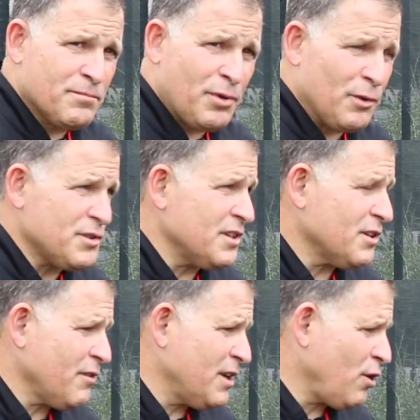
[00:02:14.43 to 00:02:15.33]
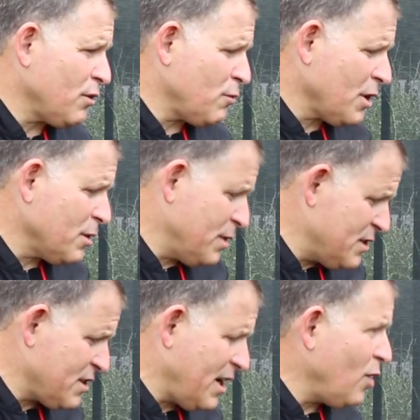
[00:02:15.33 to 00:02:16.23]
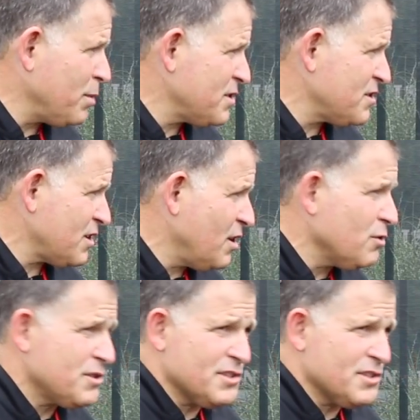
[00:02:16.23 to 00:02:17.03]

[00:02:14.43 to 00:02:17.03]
person, a great hard worker, but he's going to help us as a coach.